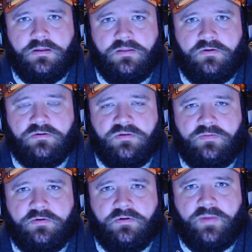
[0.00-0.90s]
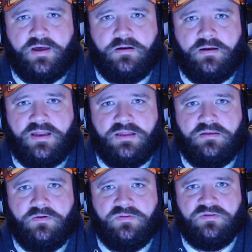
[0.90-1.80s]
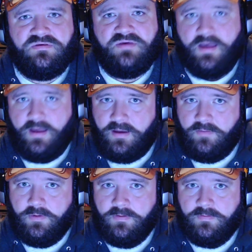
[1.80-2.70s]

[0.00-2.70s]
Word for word: There was something about her I didn't know at the time